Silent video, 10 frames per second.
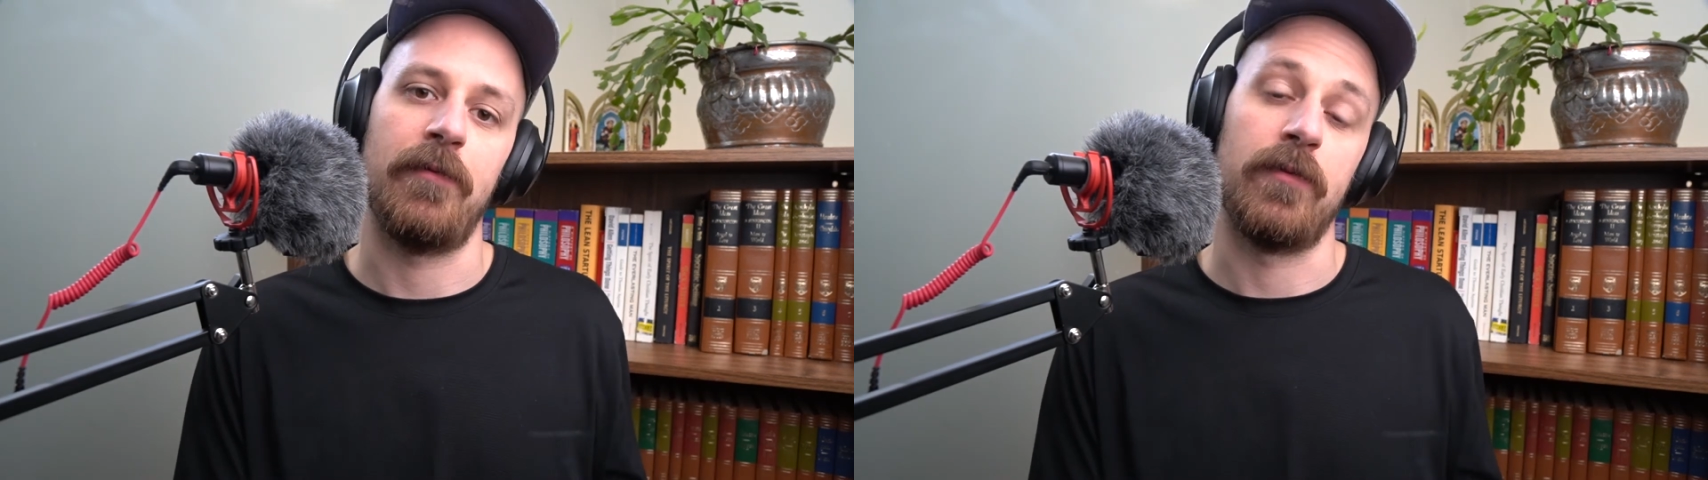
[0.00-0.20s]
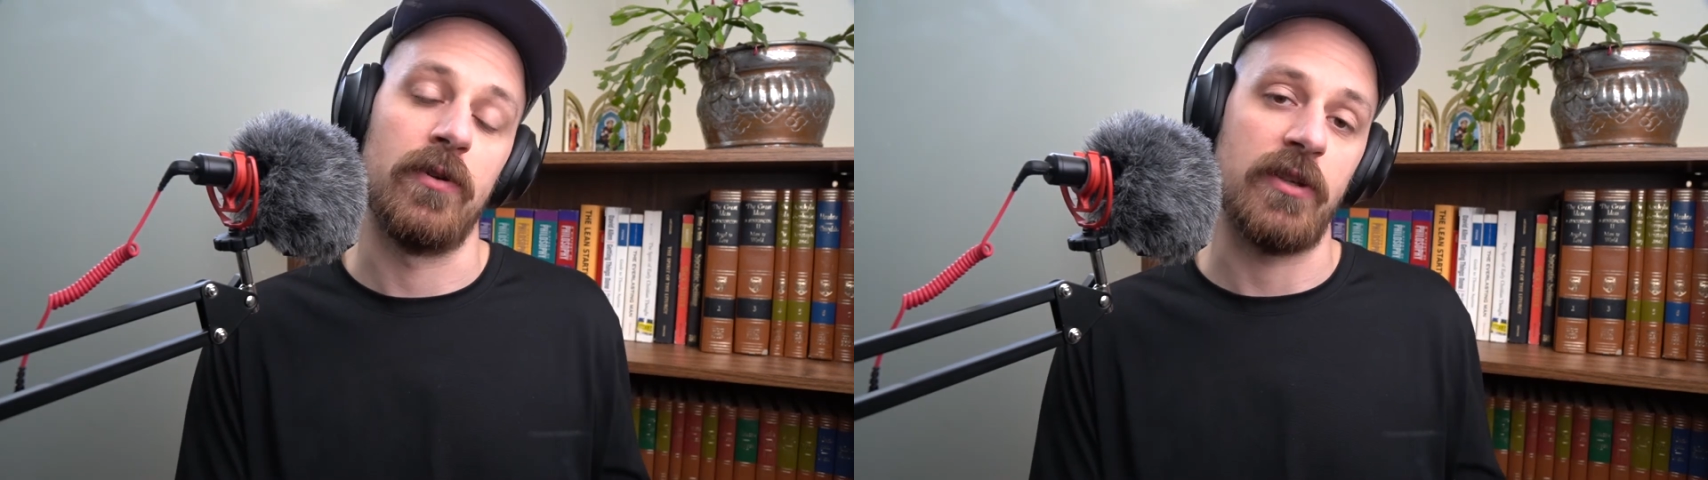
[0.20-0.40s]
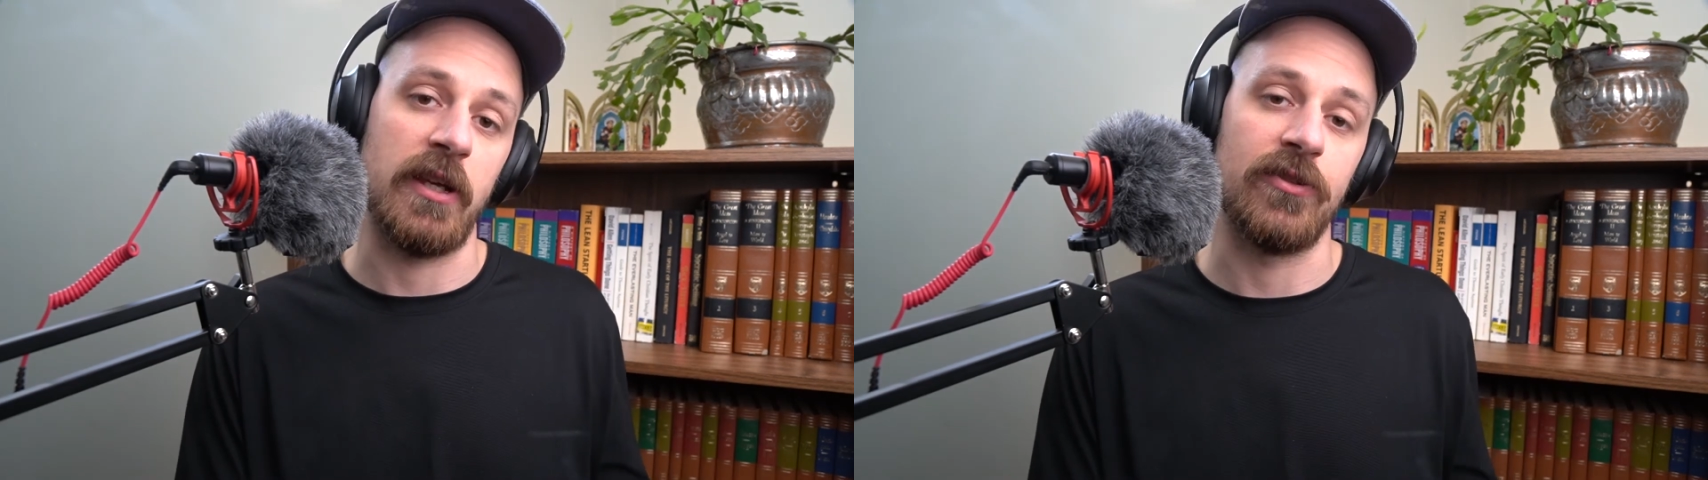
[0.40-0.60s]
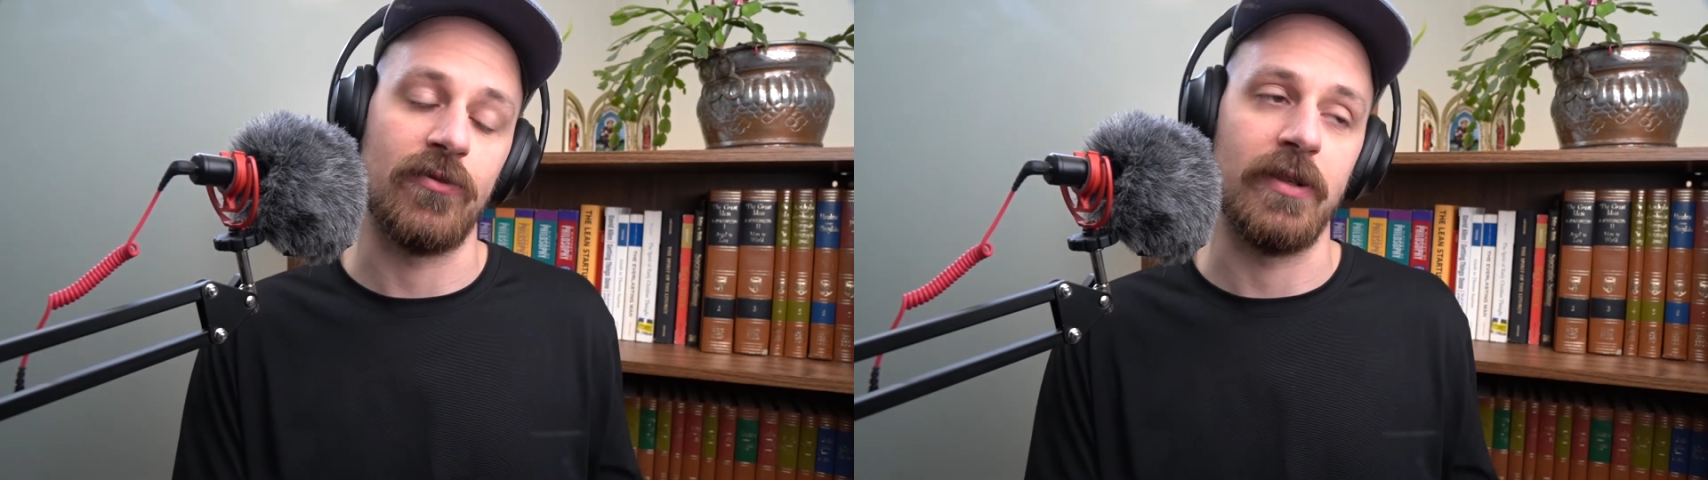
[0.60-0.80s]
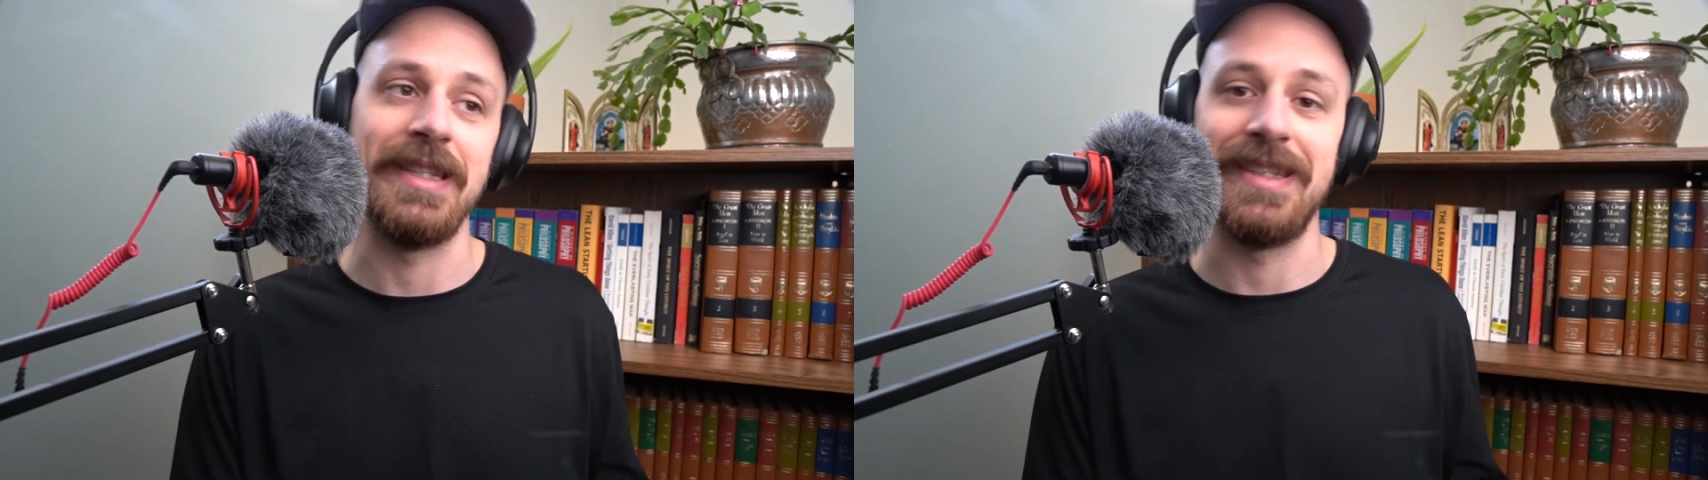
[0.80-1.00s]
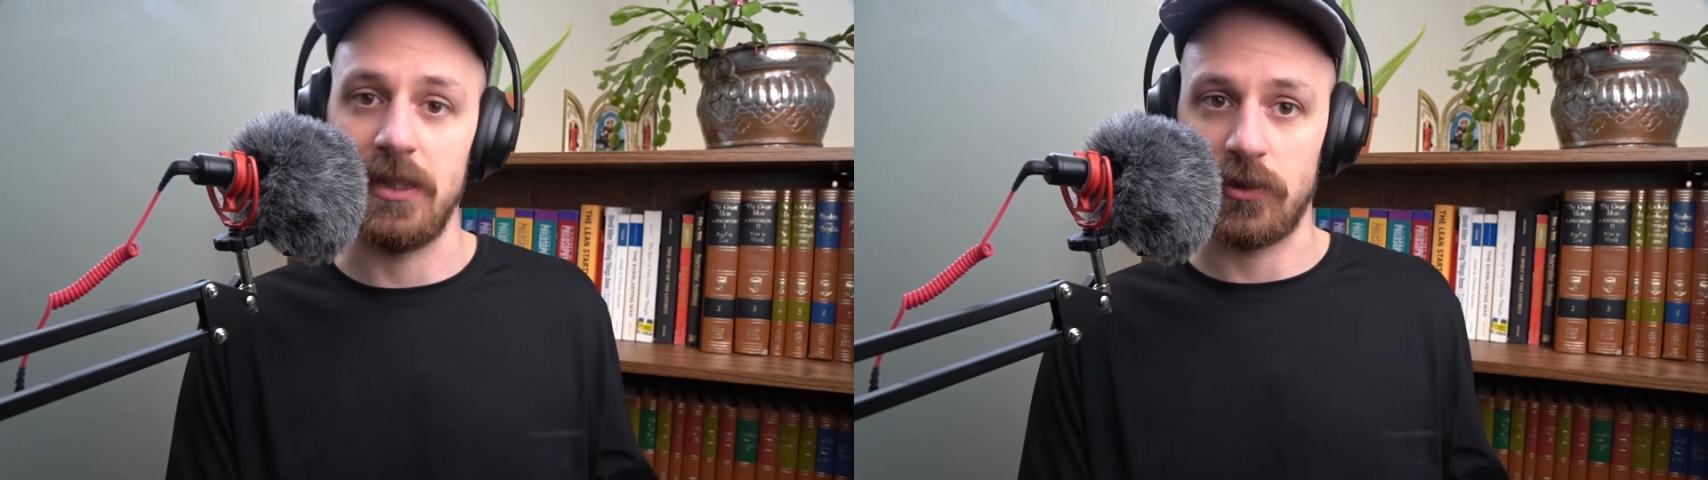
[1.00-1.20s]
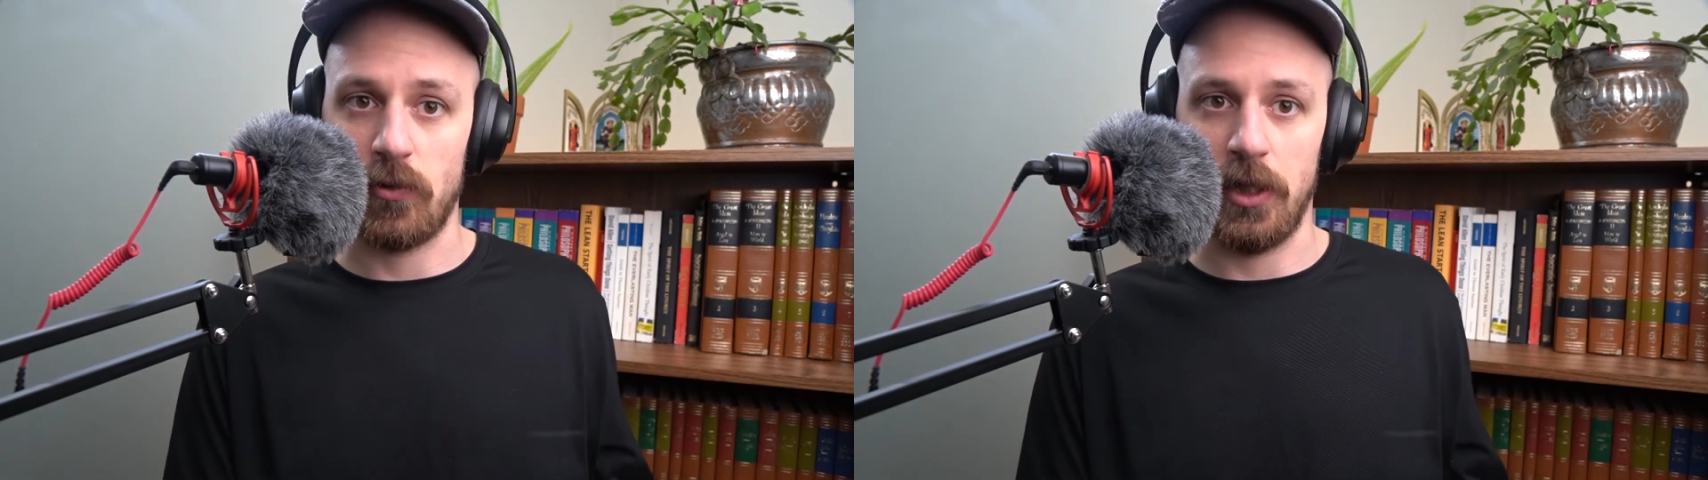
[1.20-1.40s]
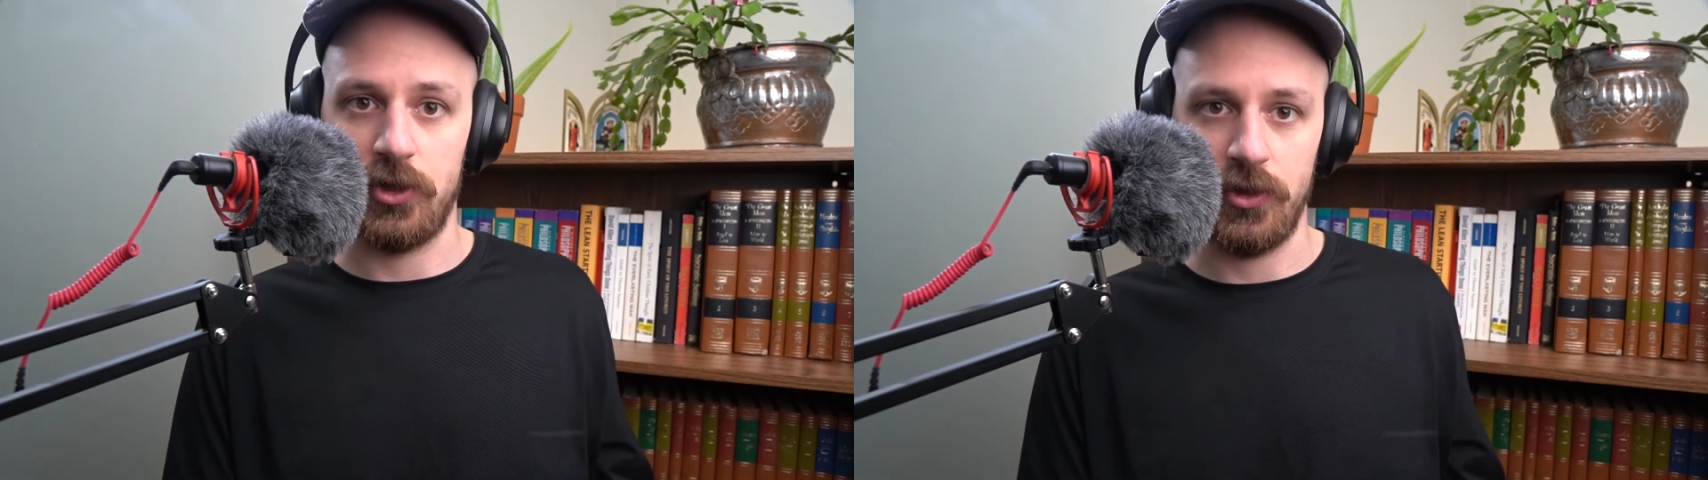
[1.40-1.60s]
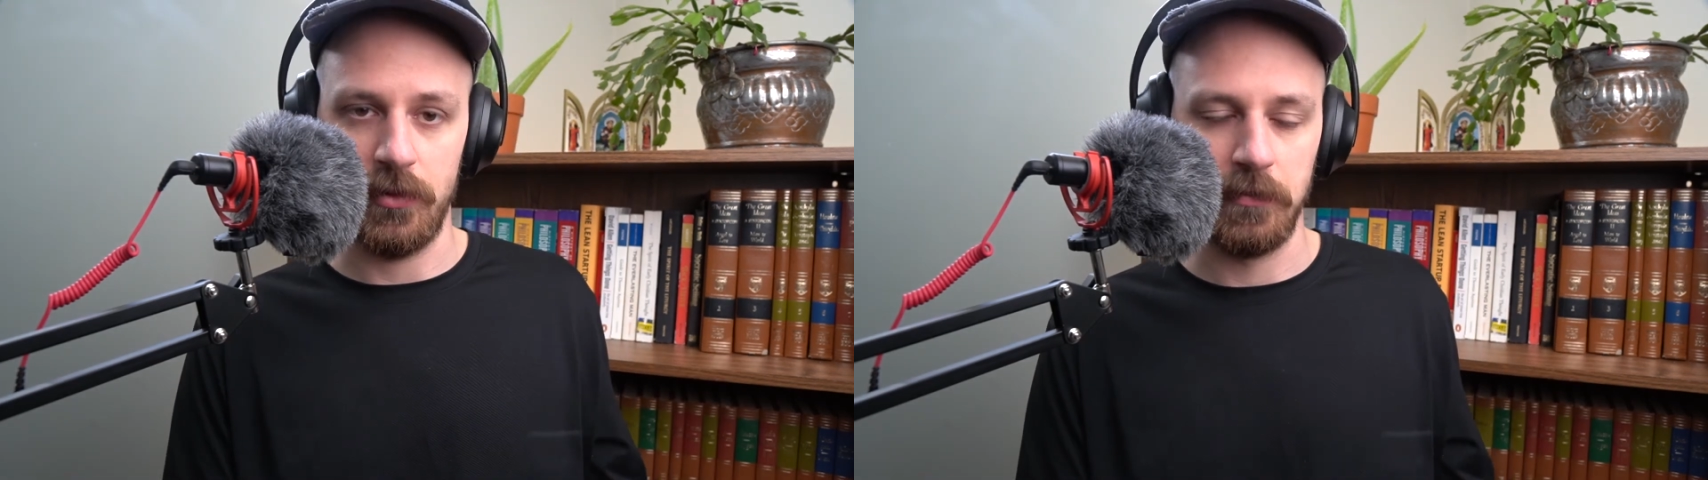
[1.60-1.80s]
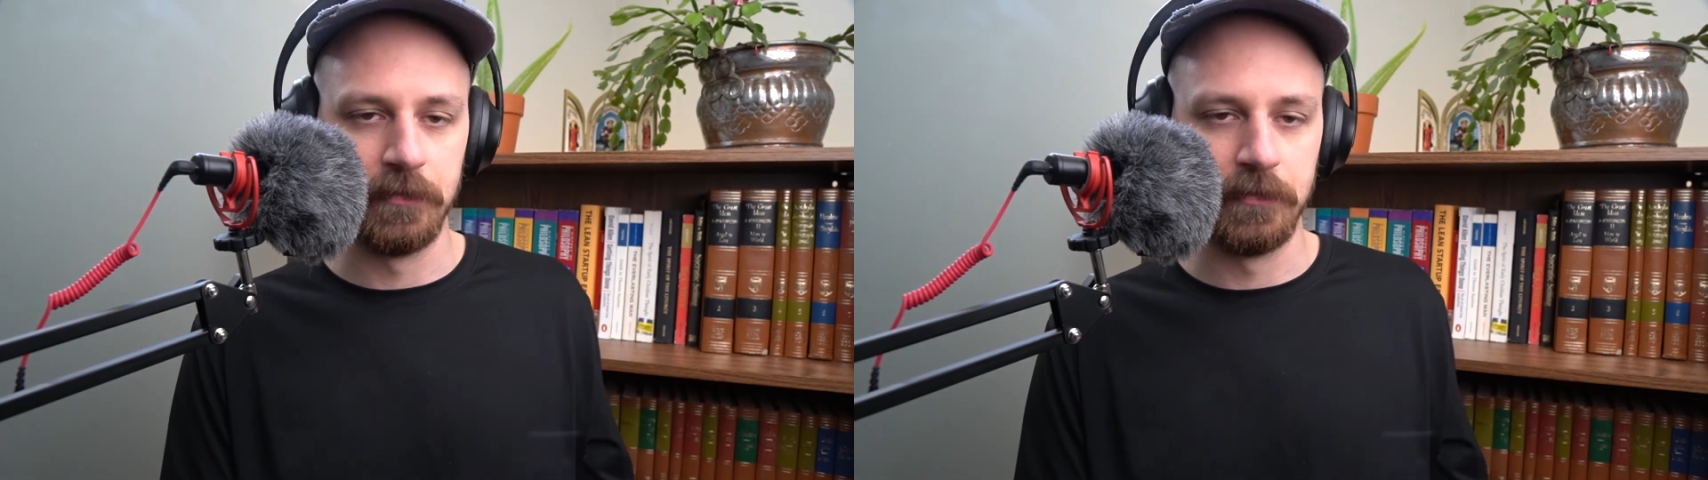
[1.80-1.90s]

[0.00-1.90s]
first answering this question.